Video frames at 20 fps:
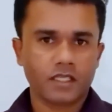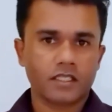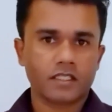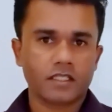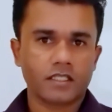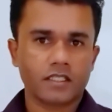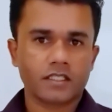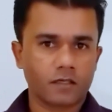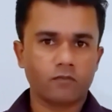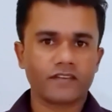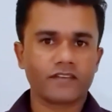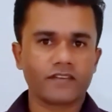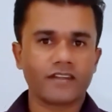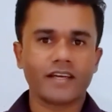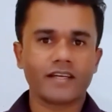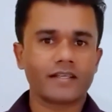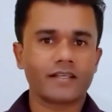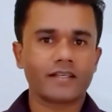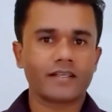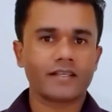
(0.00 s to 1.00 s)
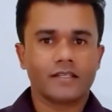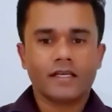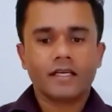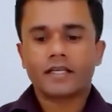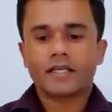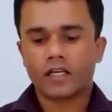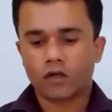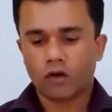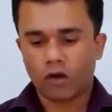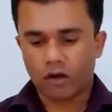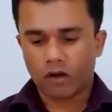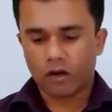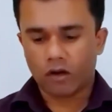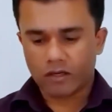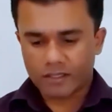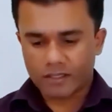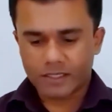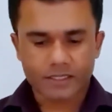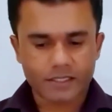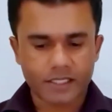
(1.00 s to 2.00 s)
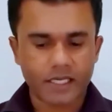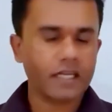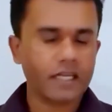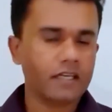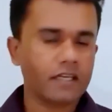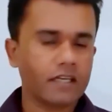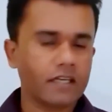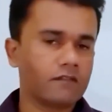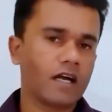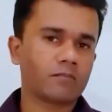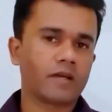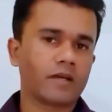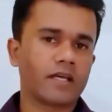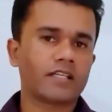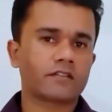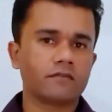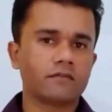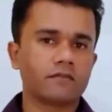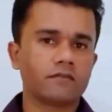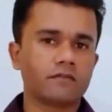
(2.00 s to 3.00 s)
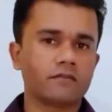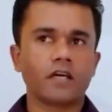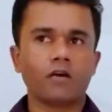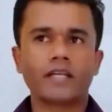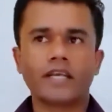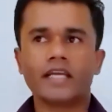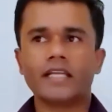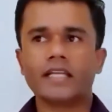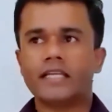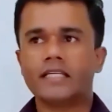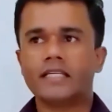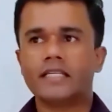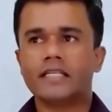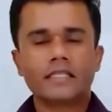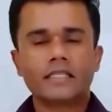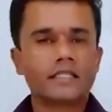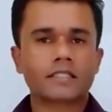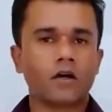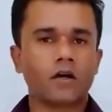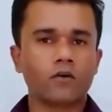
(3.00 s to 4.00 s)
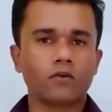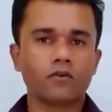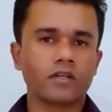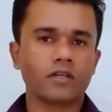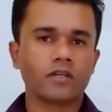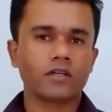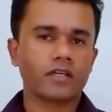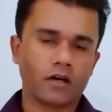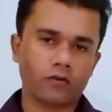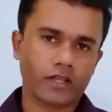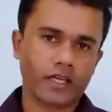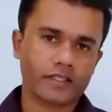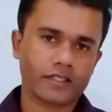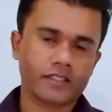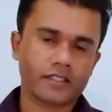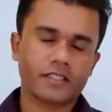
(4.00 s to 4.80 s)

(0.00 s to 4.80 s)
Someone then cannot stay in one place without any sound around there.